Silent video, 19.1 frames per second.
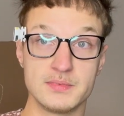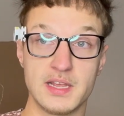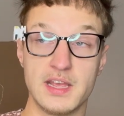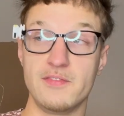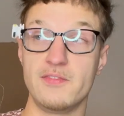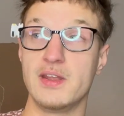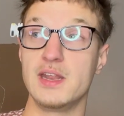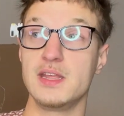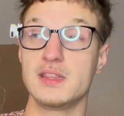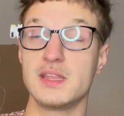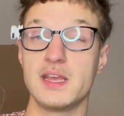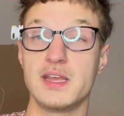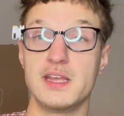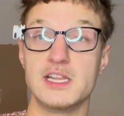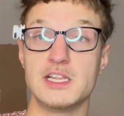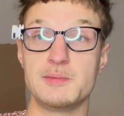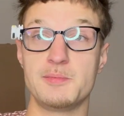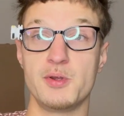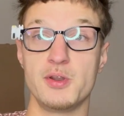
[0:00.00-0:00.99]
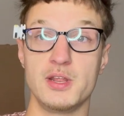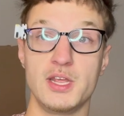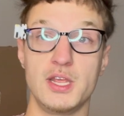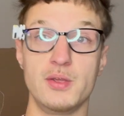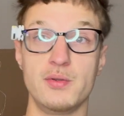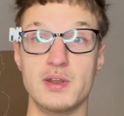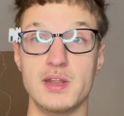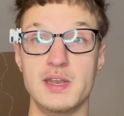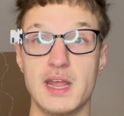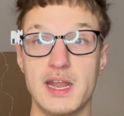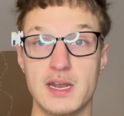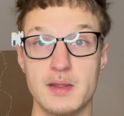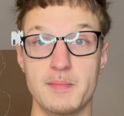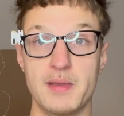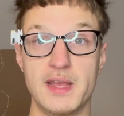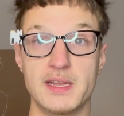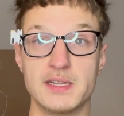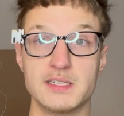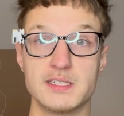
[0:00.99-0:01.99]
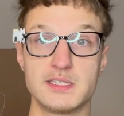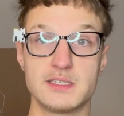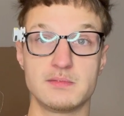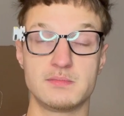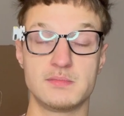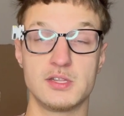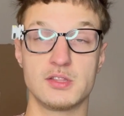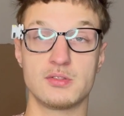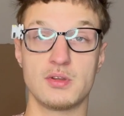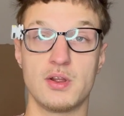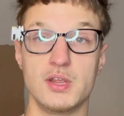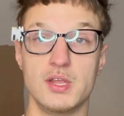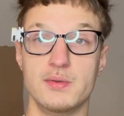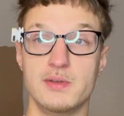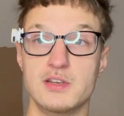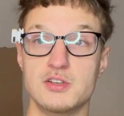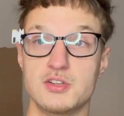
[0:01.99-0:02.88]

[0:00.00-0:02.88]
If anything, he's putting you in a database to throw you in